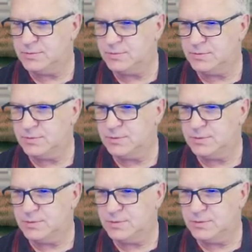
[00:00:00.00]

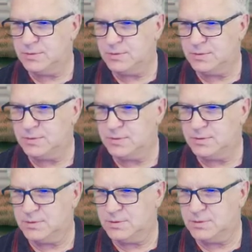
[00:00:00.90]

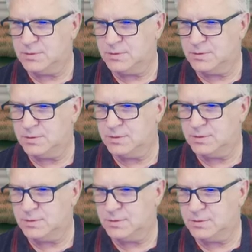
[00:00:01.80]

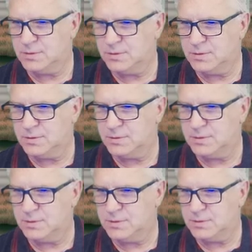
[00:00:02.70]

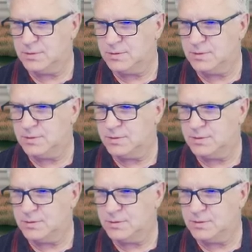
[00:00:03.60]
No one is speaking in this clip.